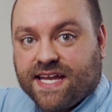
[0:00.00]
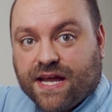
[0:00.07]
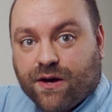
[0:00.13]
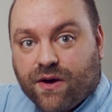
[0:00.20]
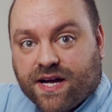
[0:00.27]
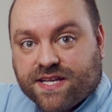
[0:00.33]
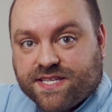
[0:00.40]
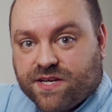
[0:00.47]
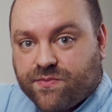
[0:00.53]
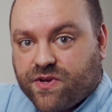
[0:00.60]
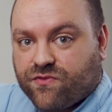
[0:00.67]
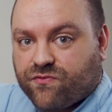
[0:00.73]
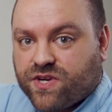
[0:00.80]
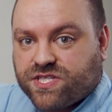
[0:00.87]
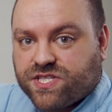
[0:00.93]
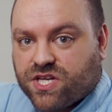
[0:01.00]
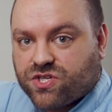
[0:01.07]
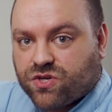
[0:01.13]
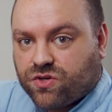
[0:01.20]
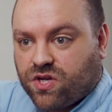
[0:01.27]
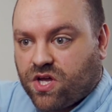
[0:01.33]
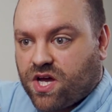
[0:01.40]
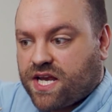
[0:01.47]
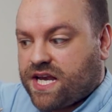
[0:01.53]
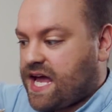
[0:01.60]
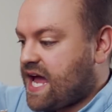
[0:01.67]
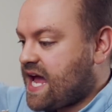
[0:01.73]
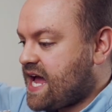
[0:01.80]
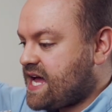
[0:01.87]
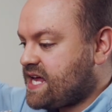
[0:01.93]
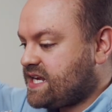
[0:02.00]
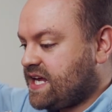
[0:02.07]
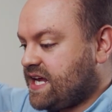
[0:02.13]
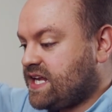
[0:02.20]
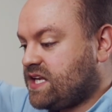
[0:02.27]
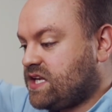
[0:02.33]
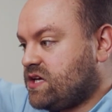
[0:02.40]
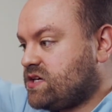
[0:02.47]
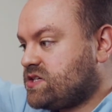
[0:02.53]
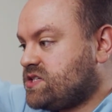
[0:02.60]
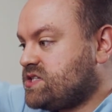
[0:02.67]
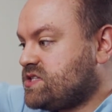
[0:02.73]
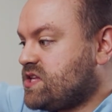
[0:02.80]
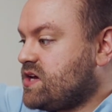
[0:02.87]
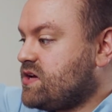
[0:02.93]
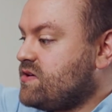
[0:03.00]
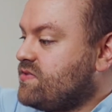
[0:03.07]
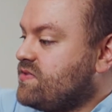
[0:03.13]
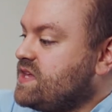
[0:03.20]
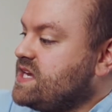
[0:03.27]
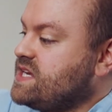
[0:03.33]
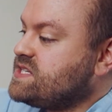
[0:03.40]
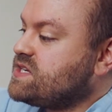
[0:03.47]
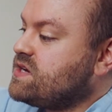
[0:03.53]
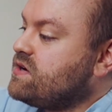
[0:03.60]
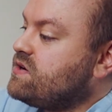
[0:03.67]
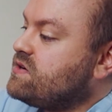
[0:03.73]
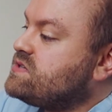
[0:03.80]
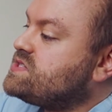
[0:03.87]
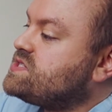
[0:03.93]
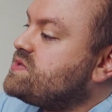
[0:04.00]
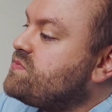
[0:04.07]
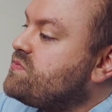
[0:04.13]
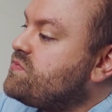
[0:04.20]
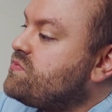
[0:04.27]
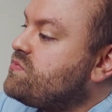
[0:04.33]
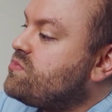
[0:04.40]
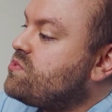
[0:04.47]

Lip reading: Now, I did a bit of research online and it looks as though these are some